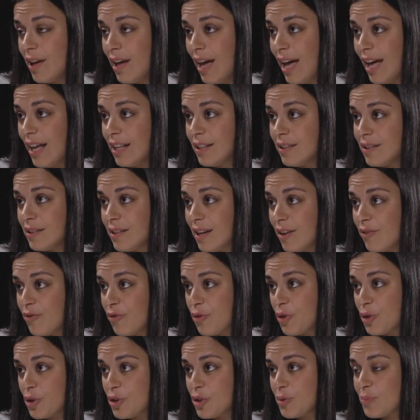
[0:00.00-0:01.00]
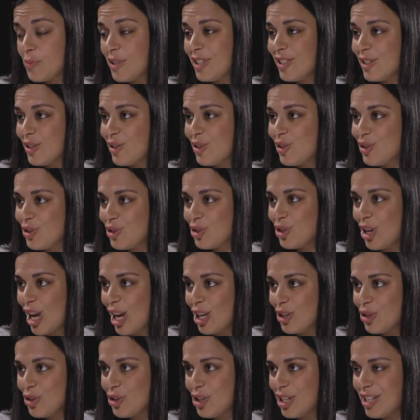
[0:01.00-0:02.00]
and enforcement
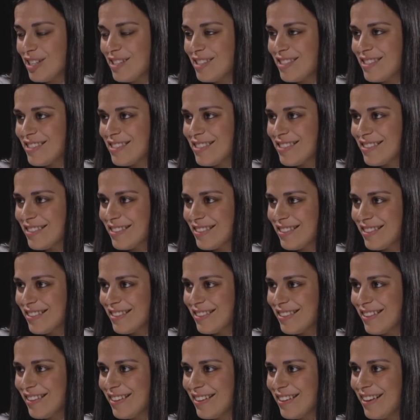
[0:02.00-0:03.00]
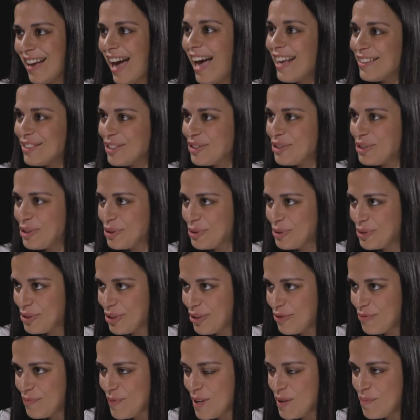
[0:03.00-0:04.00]
changes the attitudes
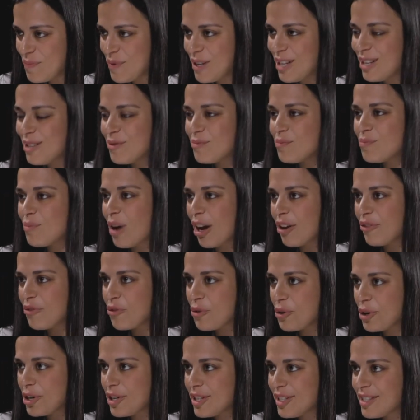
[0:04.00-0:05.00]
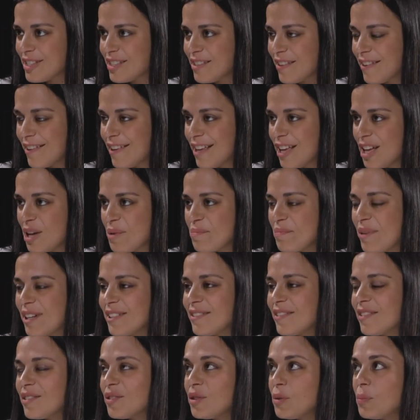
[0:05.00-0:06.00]
of people by force,
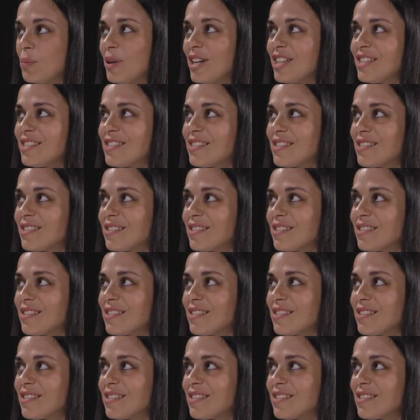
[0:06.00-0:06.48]
but the best